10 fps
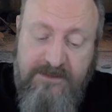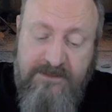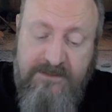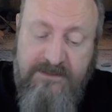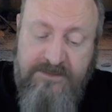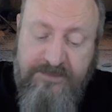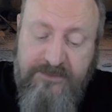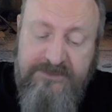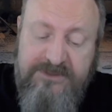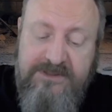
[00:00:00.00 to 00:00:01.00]
the
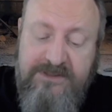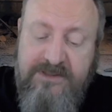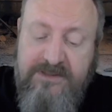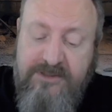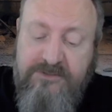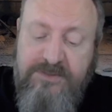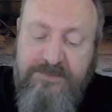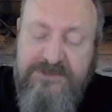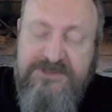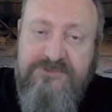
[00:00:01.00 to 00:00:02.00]
point
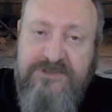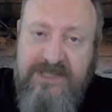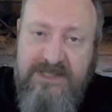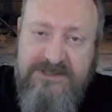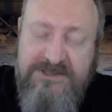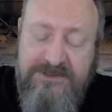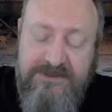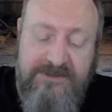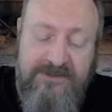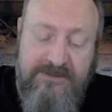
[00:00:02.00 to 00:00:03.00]
post
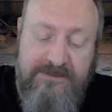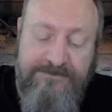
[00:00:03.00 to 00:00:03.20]
reduction